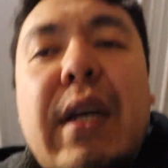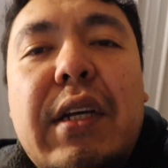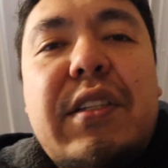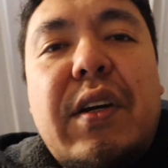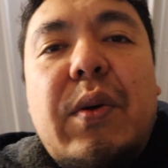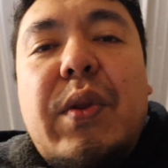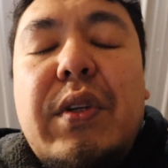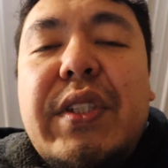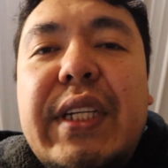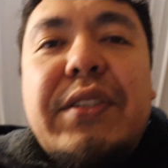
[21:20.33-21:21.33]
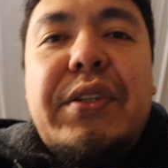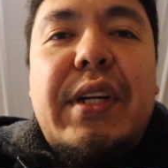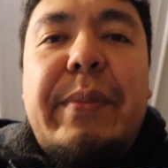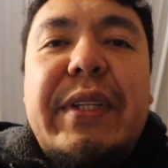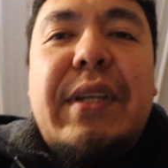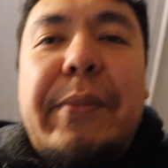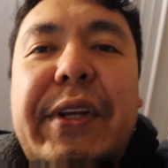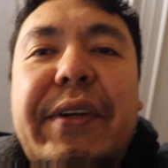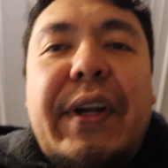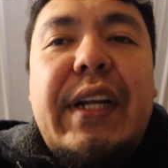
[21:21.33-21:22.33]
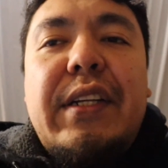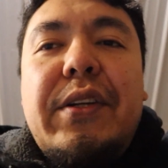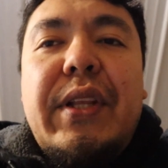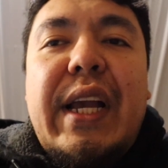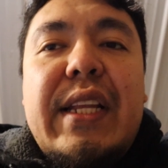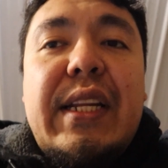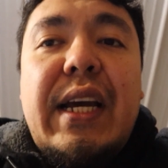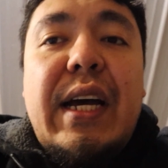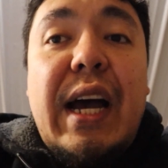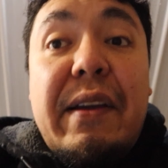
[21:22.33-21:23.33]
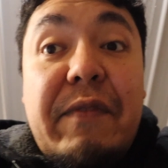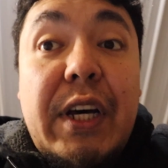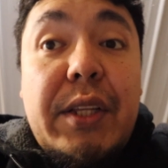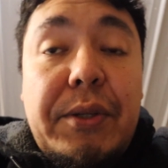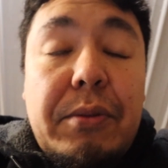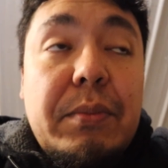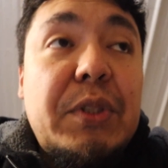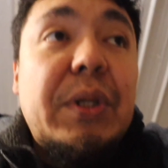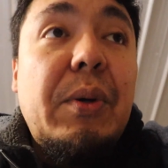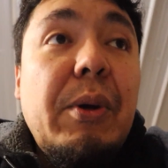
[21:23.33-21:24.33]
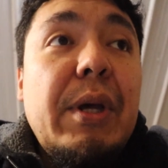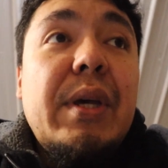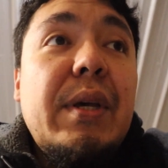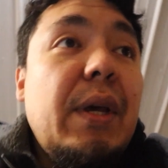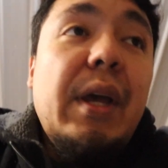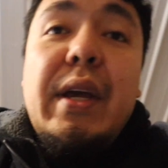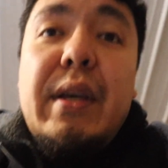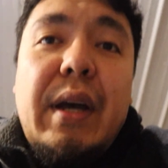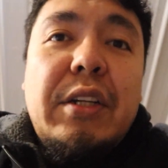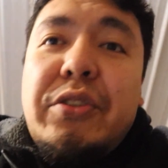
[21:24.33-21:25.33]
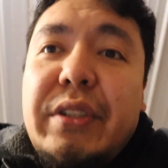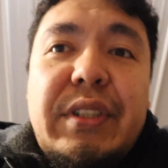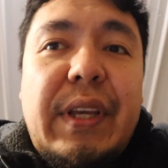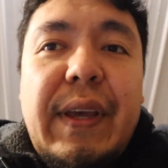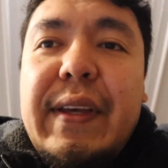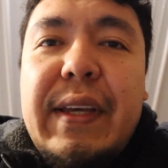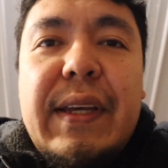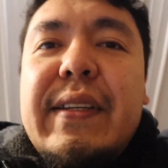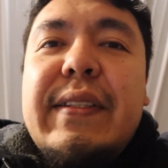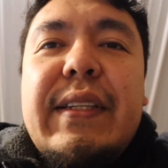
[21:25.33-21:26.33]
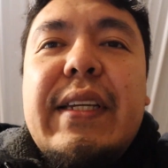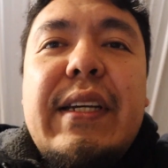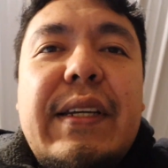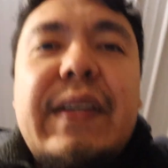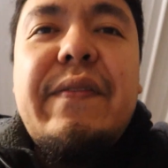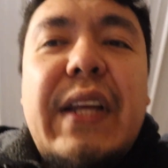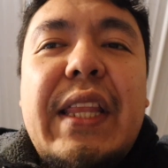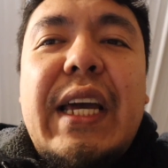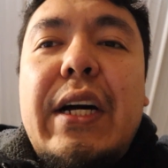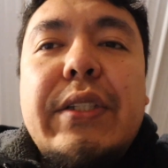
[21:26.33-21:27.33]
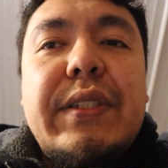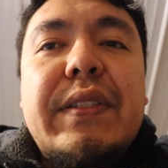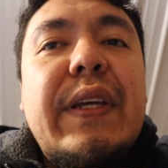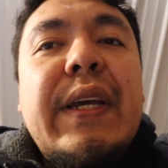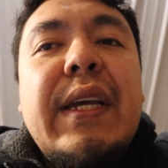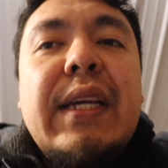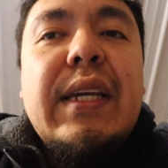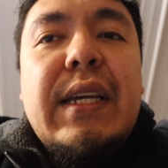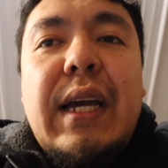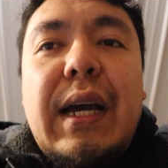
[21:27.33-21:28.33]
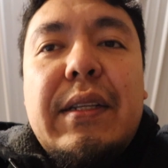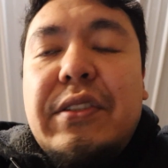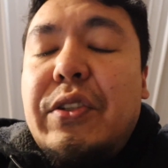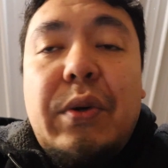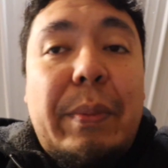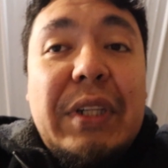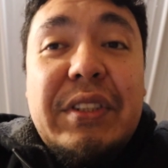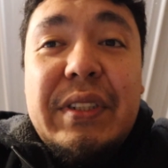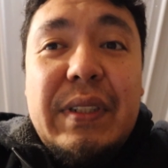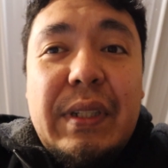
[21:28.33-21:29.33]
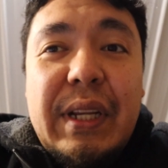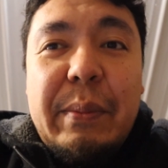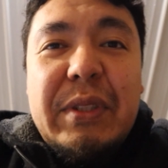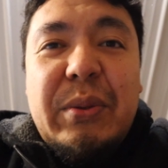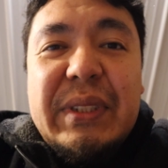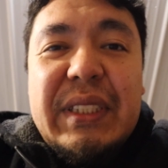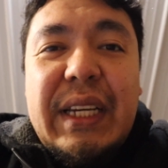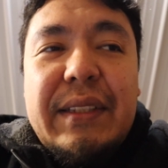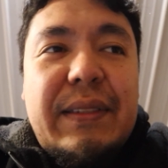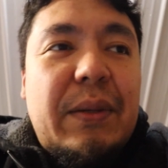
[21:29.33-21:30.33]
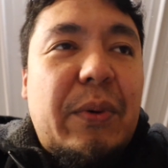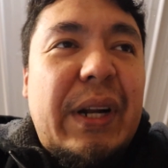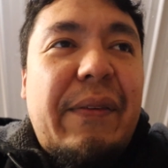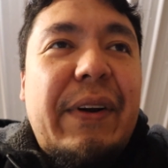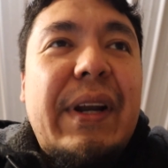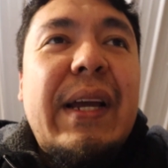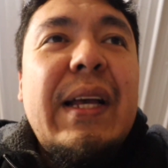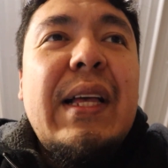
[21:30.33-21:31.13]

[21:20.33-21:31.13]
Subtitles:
So those things are going to be something you're going to do like in high volume. So hundreds, yeah, if not thousands. Just do a bunch in between sets, whatever.